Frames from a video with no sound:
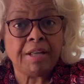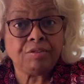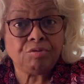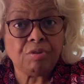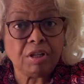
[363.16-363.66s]

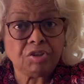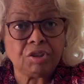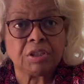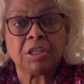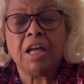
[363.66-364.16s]

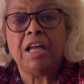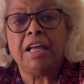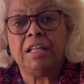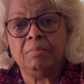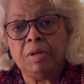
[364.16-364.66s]
instructions.
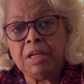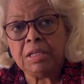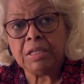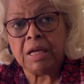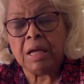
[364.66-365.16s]
In the
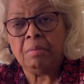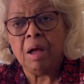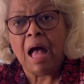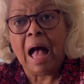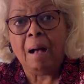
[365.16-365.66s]
meantime,
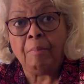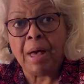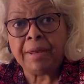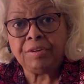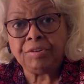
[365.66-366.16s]
I'm
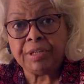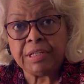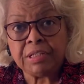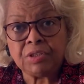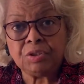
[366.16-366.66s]

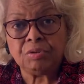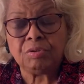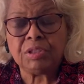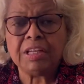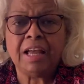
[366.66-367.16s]
monitoring the
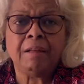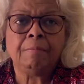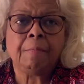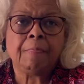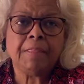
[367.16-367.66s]
students. Now,
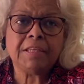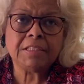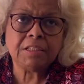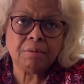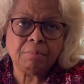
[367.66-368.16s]

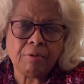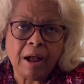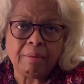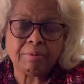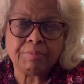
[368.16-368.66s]
this is a
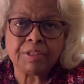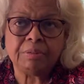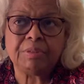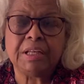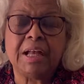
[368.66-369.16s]
problem
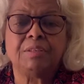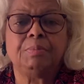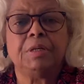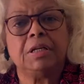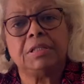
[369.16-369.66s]
sometimes
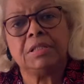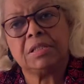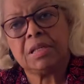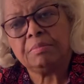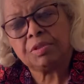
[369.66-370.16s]
because in
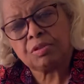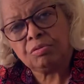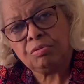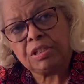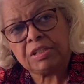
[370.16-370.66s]
some
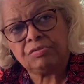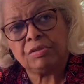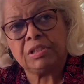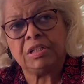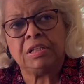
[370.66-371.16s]
school
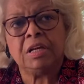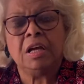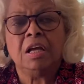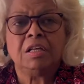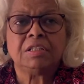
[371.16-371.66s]
districts and
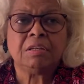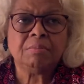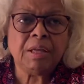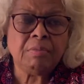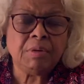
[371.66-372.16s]

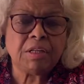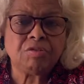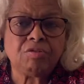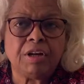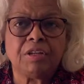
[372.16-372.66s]
some
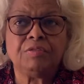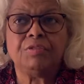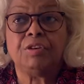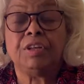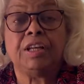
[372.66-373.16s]
administrators
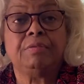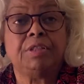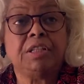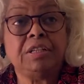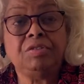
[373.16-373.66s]
feel that if a
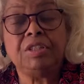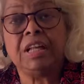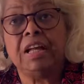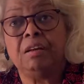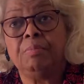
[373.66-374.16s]
teacher's
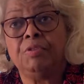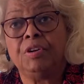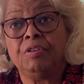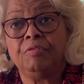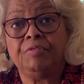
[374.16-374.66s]
not up on
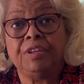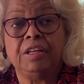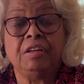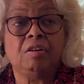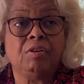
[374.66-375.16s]
her
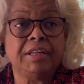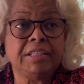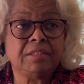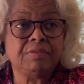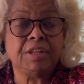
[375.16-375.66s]
feet or
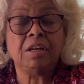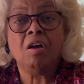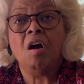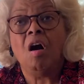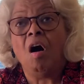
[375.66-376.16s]
his feet
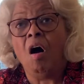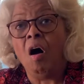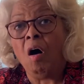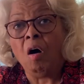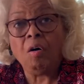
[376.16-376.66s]

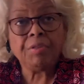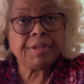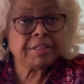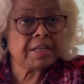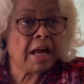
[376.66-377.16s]
all
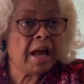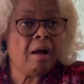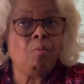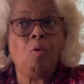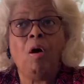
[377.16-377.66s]
the
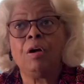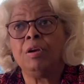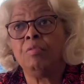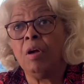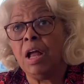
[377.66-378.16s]
time,
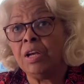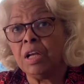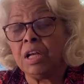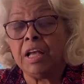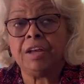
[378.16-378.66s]
walking around the
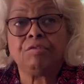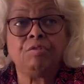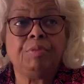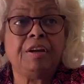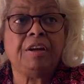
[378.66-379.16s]

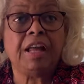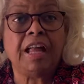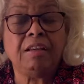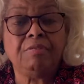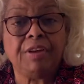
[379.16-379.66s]
classroom, they're
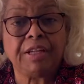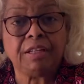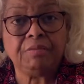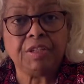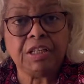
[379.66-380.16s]
not
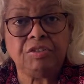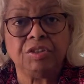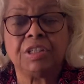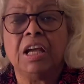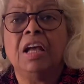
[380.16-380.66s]
effective
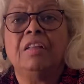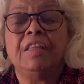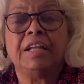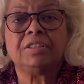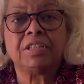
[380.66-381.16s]
teachers.
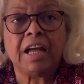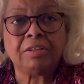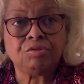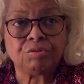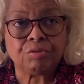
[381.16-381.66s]
That's
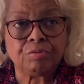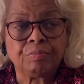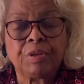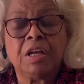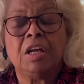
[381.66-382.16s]
not true.
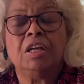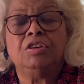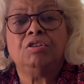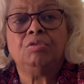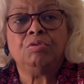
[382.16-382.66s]

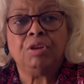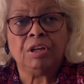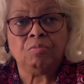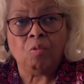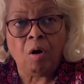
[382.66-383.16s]
You
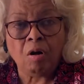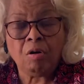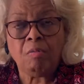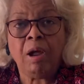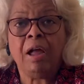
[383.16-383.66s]
can walk
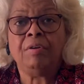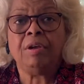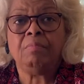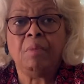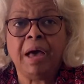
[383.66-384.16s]
around
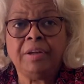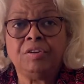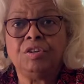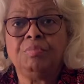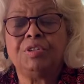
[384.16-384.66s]
and
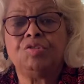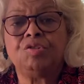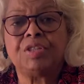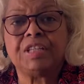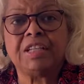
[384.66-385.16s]
monitor, but you
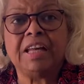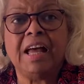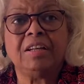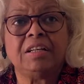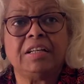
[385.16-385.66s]
sit
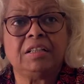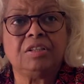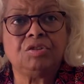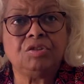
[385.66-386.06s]
down and let the